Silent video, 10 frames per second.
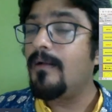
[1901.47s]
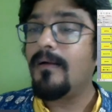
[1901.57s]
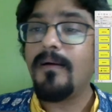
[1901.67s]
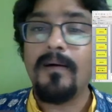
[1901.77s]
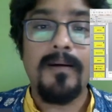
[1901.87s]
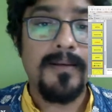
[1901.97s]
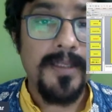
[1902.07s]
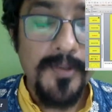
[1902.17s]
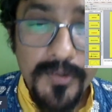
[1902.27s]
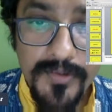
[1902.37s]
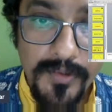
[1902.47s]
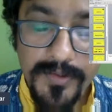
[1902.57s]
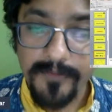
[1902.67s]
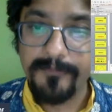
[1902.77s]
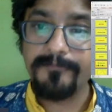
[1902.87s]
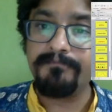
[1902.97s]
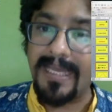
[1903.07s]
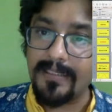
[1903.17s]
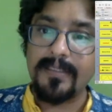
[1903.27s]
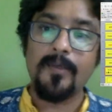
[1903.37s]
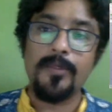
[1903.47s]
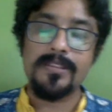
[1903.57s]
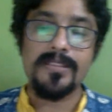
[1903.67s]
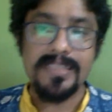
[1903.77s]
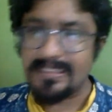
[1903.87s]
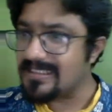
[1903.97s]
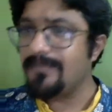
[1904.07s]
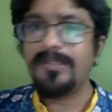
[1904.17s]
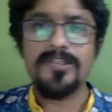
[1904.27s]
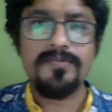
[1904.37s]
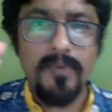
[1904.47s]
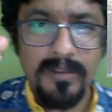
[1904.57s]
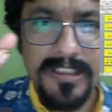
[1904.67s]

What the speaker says: or a new source of battery which is extremely small, the